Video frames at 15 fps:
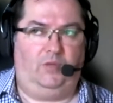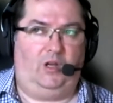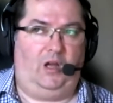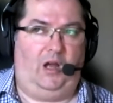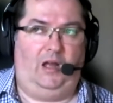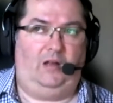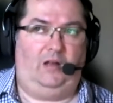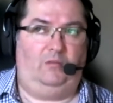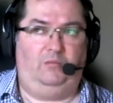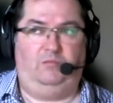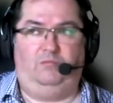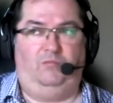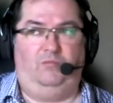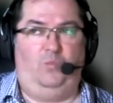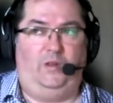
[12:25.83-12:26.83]
Kyle
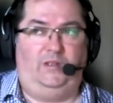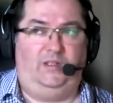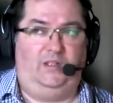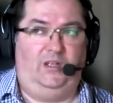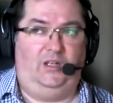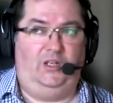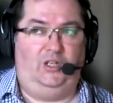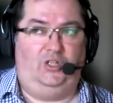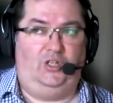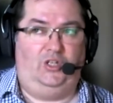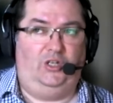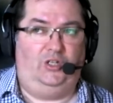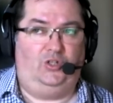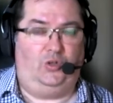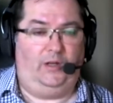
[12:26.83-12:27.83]
wants to
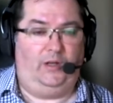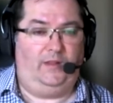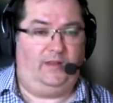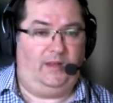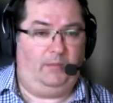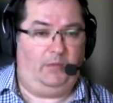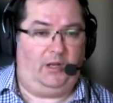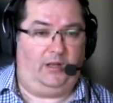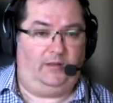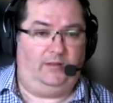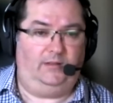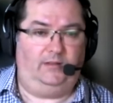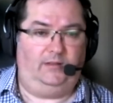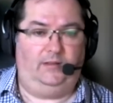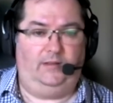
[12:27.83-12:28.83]
to join the demon
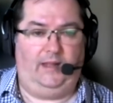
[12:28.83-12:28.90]
hunters.